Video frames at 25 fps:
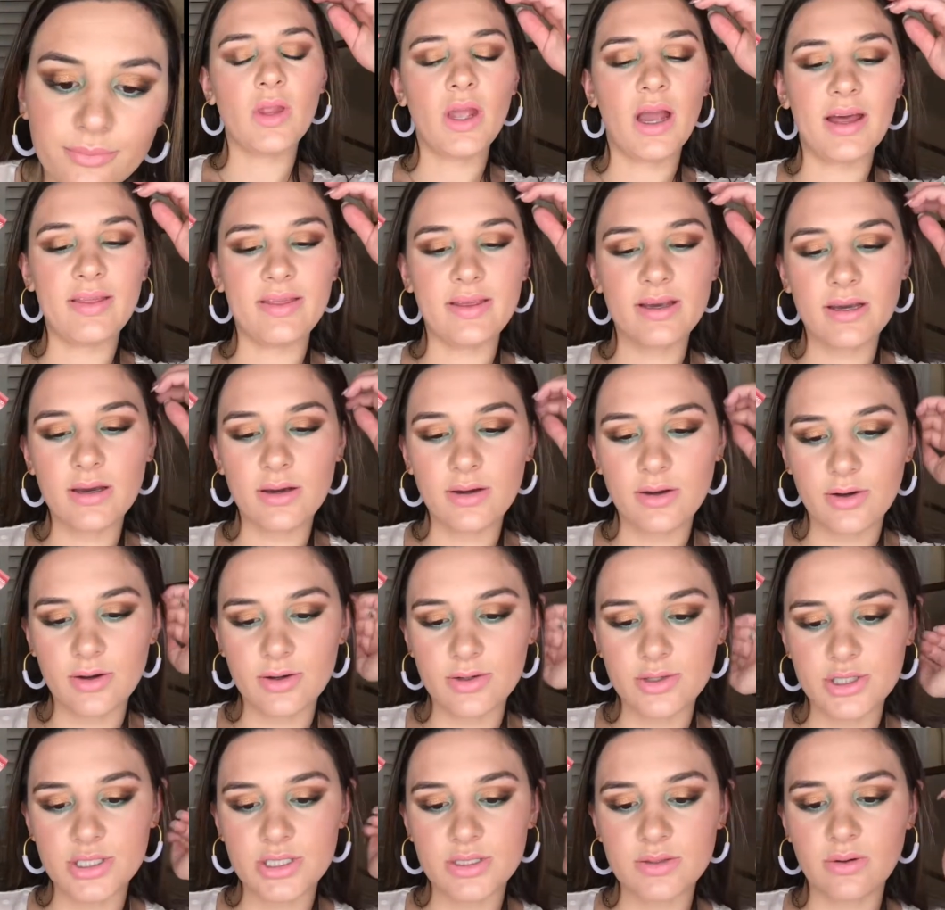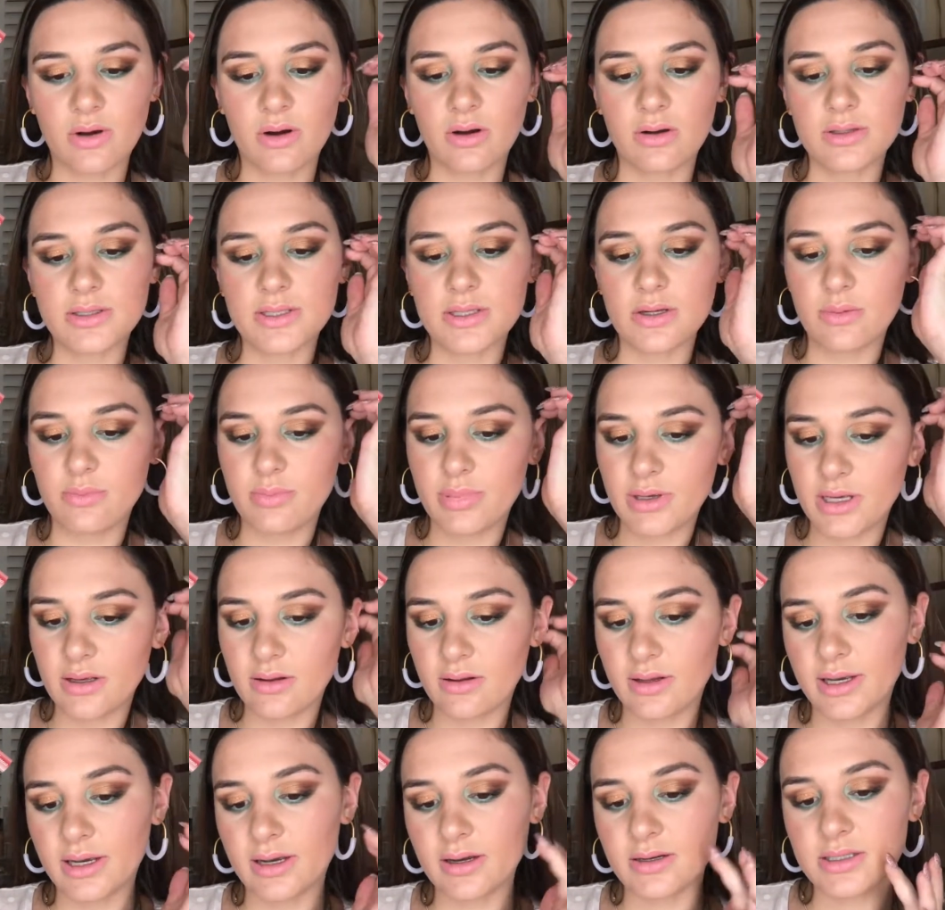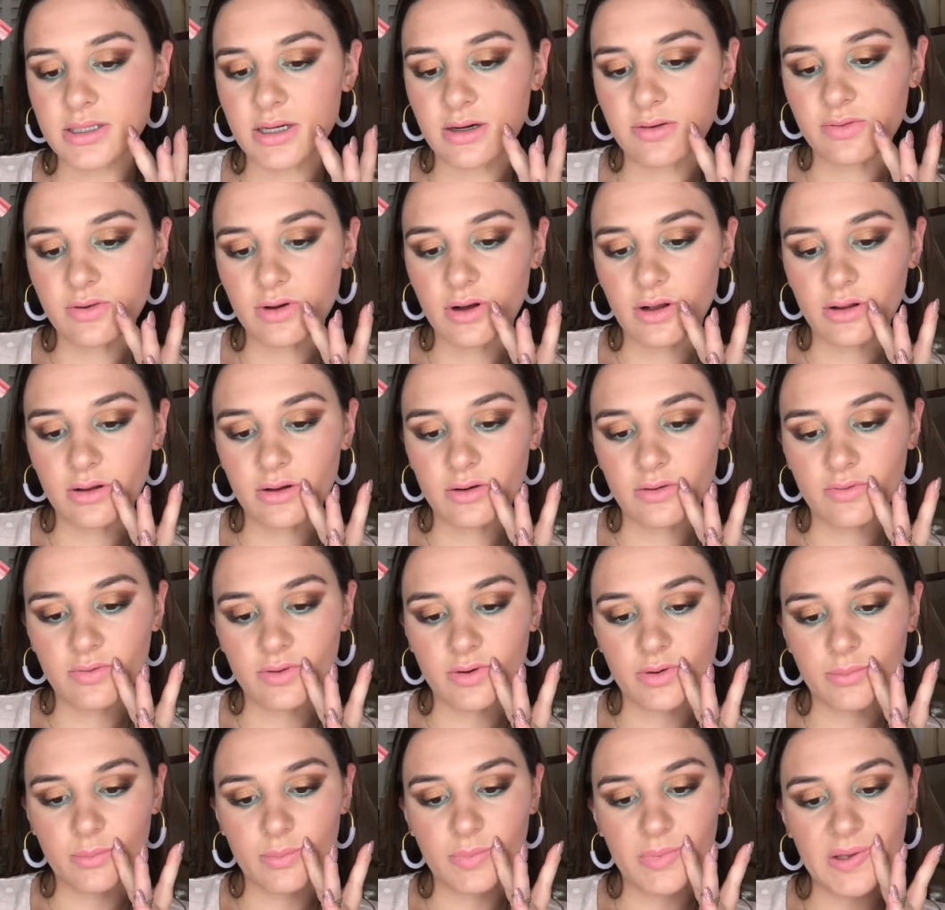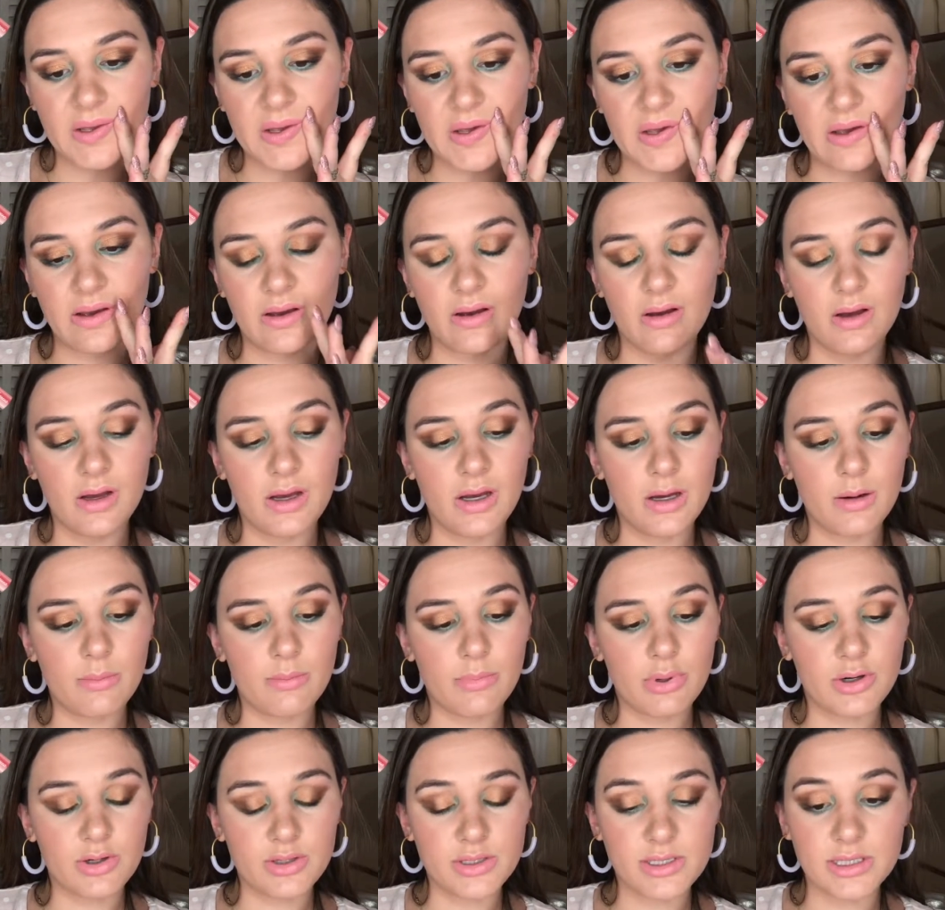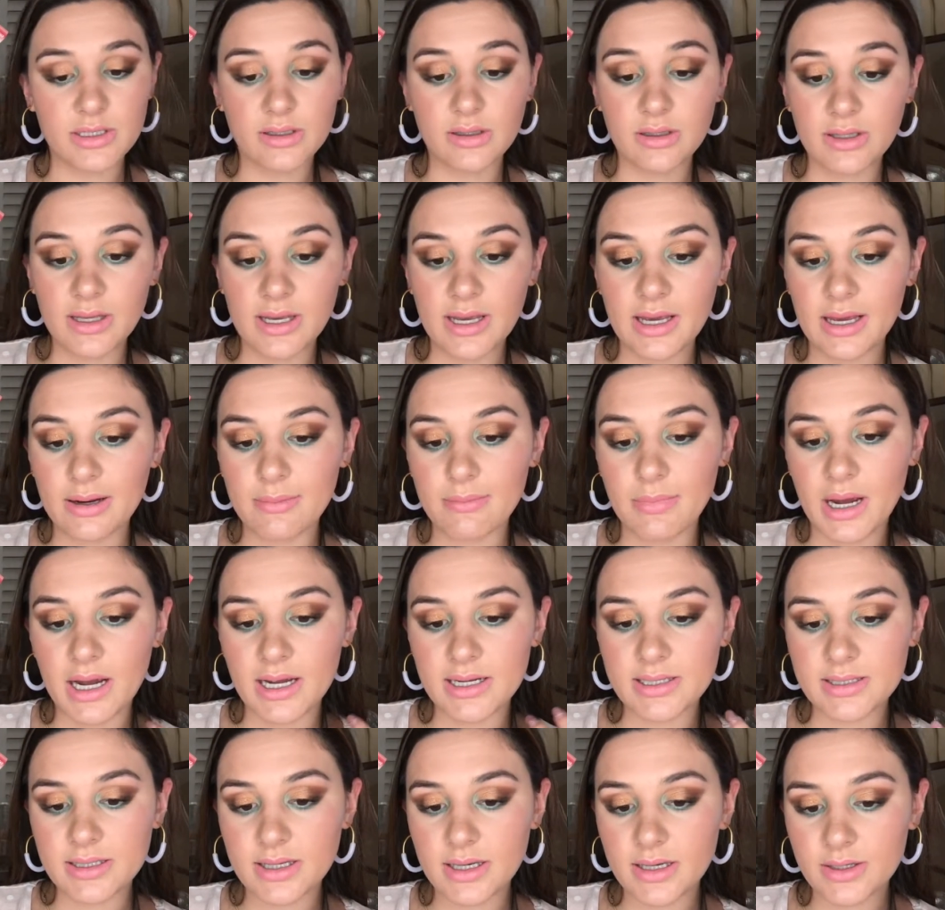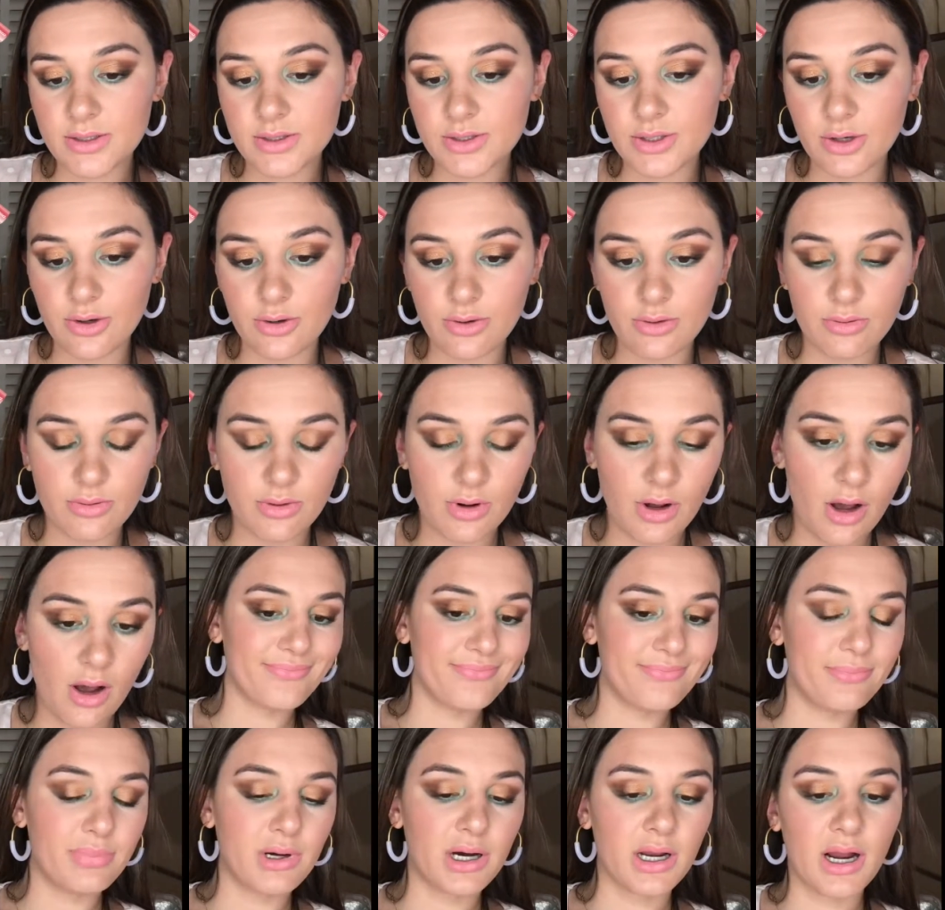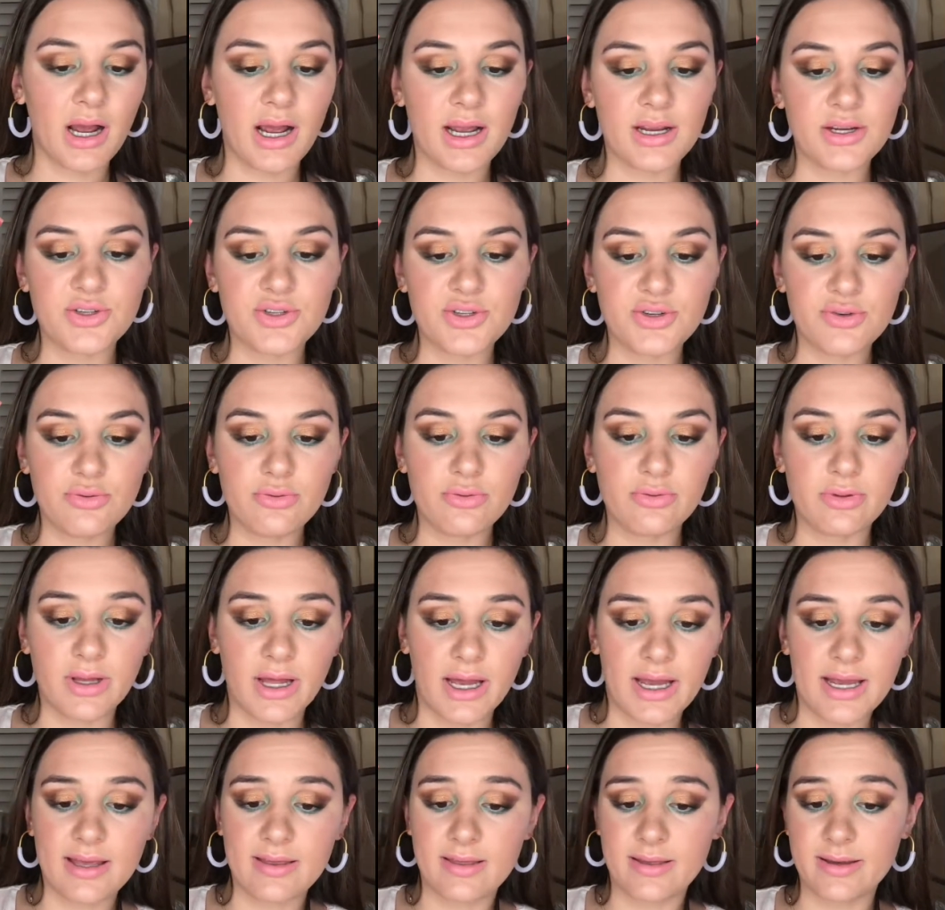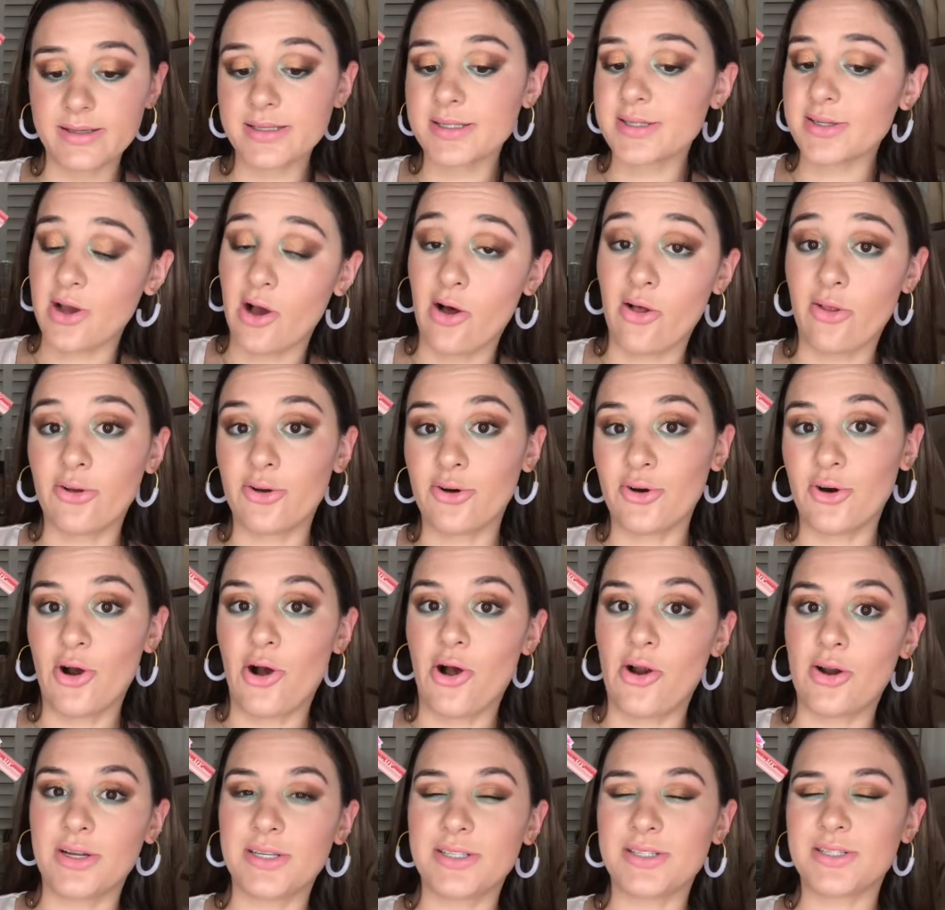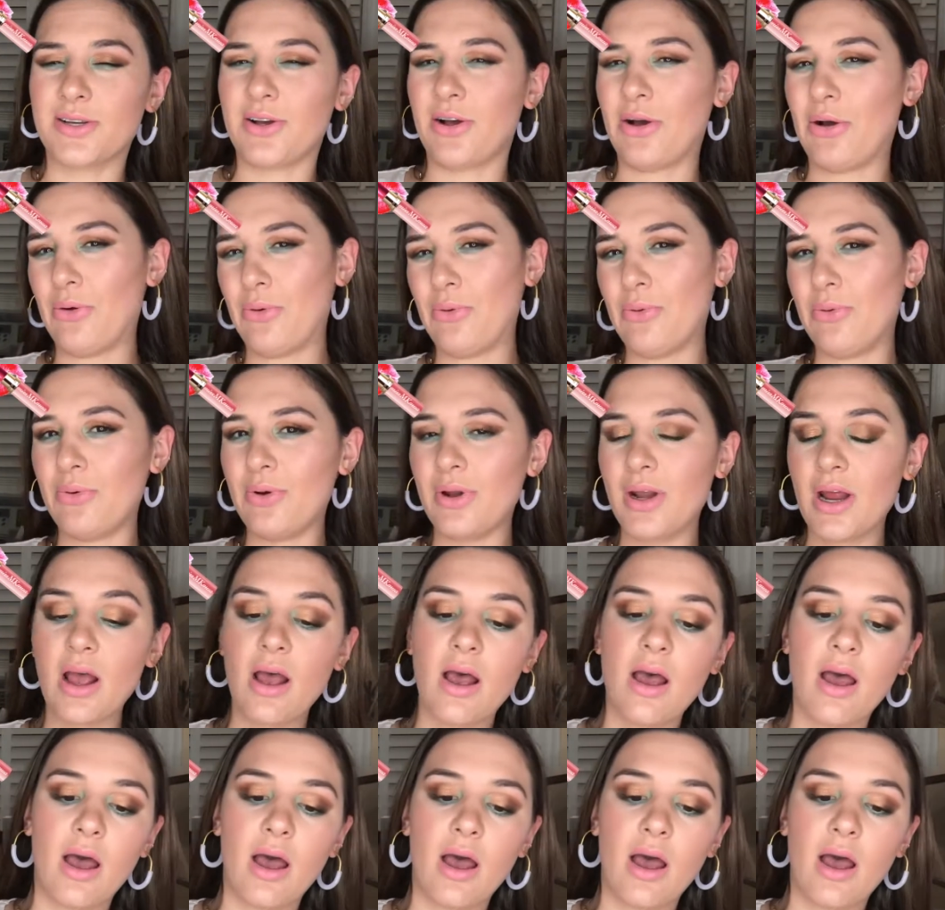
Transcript: I think it could just also be like a tough color for me personally and my skin tone, but I do like this color on its own.